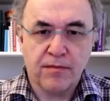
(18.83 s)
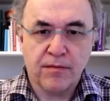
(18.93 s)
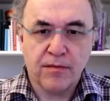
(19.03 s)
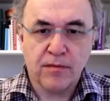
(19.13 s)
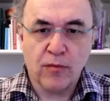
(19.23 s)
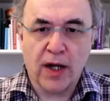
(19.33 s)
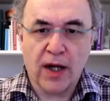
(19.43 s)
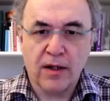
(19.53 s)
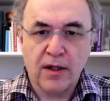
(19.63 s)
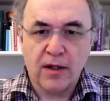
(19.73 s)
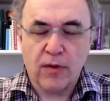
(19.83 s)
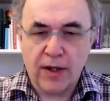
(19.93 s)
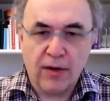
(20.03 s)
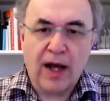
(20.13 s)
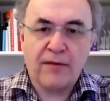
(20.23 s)
where you
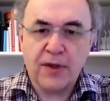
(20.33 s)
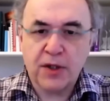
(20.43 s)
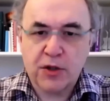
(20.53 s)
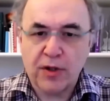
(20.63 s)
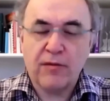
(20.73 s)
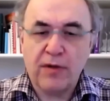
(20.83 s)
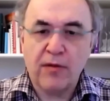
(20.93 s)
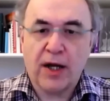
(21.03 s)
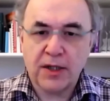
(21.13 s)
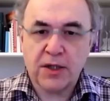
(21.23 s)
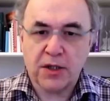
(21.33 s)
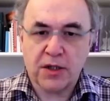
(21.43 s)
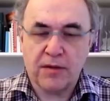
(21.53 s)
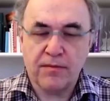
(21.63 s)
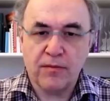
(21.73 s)
have the string rewrite
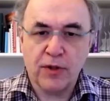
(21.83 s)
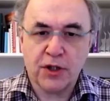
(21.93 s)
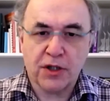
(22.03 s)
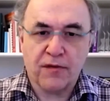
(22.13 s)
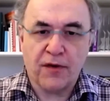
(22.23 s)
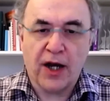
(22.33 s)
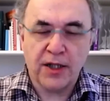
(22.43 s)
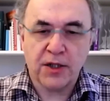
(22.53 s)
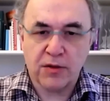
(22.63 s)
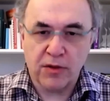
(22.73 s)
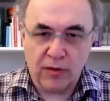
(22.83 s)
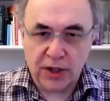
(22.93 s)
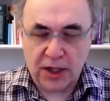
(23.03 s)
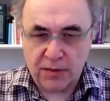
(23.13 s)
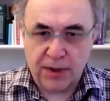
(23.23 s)
system, which defines, which
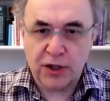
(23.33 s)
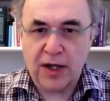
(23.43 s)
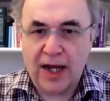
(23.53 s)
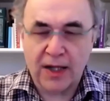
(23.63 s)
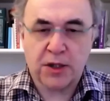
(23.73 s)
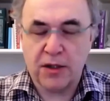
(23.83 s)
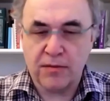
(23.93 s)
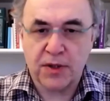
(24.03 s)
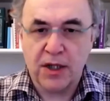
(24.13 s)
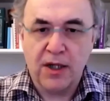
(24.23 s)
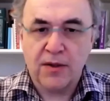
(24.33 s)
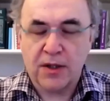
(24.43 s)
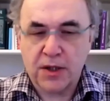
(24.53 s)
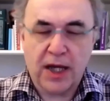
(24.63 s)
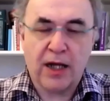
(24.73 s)
has a bunch of axioms that
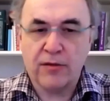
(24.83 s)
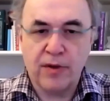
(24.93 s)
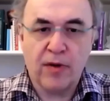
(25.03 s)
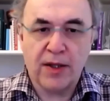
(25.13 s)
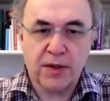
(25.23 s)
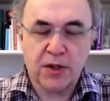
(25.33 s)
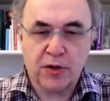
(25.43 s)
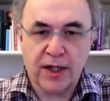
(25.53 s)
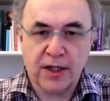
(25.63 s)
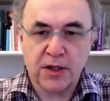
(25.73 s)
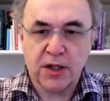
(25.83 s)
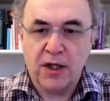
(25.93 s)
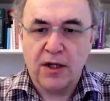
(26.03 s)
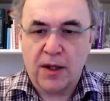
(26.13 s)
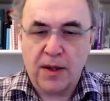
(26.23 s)
say how to rewrite the strings.
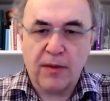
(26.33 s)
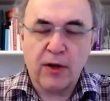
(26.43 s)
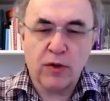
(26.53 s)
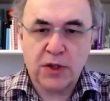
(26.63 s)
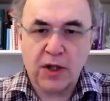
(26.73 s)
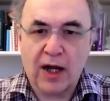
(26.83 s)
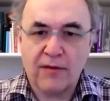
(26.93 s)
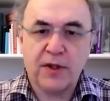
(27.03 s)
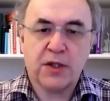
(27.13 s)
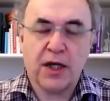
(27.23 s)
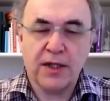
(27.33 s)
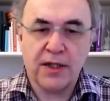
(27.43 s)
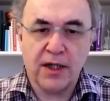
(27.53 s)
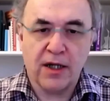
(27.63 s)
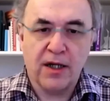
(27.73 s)
And then we also have this
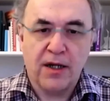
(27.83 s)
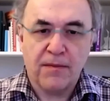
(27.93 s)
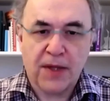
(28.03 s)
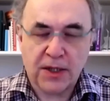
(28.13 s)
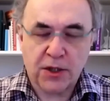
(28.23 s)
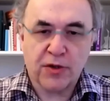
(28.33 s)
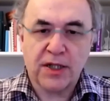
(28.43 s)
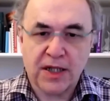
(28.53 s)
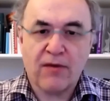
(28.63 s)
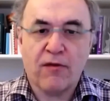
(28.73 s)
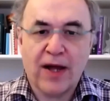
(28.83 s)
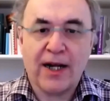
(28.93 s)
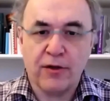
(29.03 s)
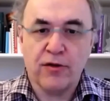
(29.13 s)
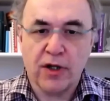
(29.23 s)
idea that strings have a
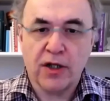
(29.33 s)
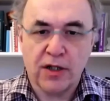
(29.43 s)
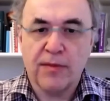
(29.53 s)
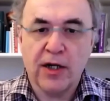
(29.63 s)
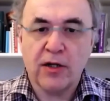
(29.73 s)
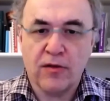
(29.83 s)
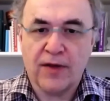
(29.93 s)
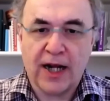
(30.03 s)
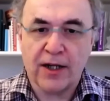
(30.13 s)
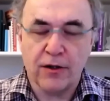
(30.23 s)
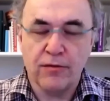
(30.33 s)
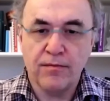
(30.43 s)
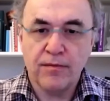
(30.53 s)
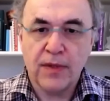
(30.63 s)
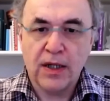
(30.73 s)
value, numerical value,
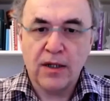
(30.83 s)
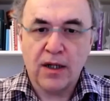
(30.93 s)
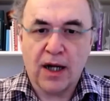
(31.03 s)
and